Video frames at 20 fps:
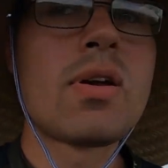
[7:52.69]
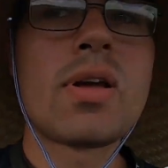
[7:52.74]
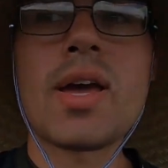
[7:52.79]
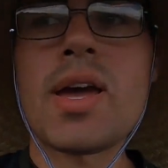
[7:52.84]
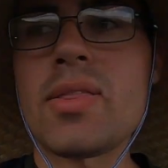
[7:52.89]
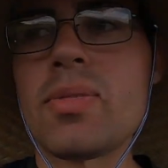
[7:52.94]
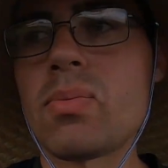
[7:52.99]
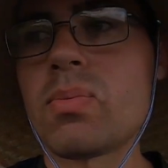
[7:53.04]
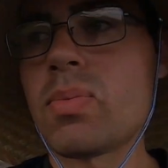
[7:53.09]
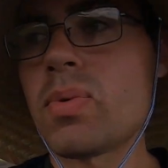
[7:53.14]

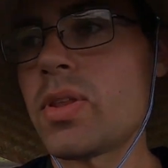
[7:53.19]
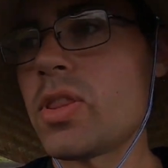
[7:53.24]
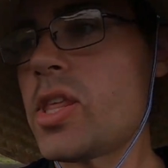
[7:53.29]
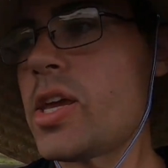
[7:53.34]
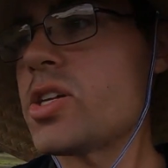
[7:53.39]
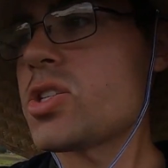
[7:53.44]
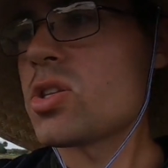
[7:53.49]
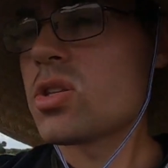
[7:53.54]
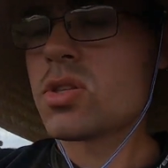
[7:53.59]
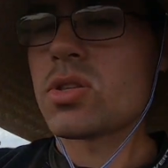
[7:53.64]
and
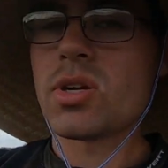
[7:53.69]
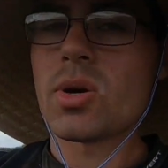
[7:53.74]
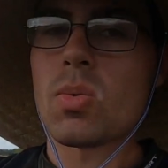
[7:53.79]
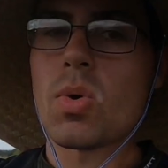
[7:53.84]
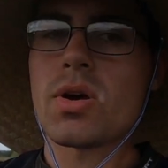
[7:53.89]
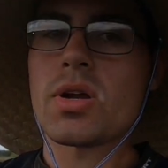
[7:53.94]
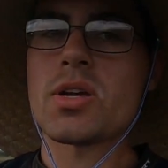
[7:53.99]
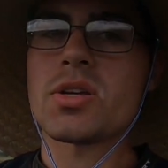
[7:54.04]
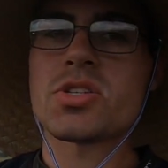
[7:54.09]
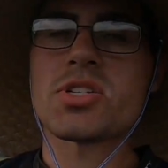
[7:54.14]
they're
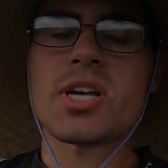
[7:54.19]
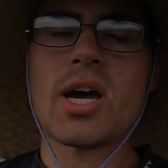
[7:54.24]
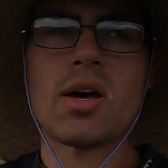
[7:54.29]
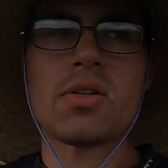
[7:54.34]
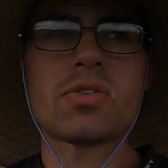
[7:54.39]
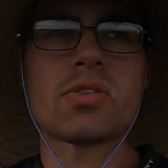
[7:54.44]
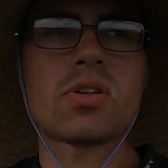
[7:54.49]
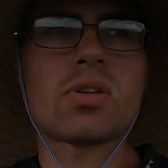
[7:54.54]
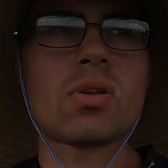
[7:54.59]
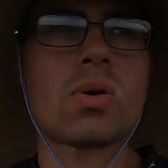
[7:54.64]
working
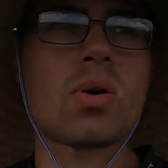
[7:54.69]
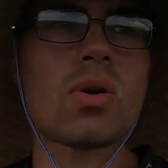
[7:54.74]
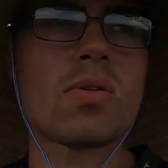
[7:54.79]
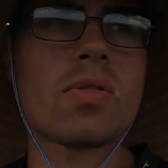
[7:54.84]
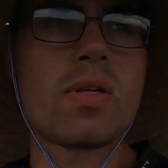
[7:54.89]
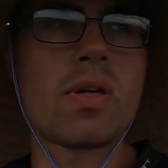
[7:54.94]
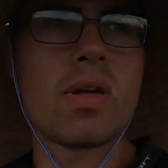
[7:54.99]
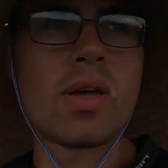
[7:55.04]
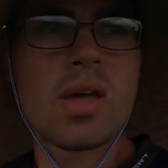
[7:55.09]
south to north,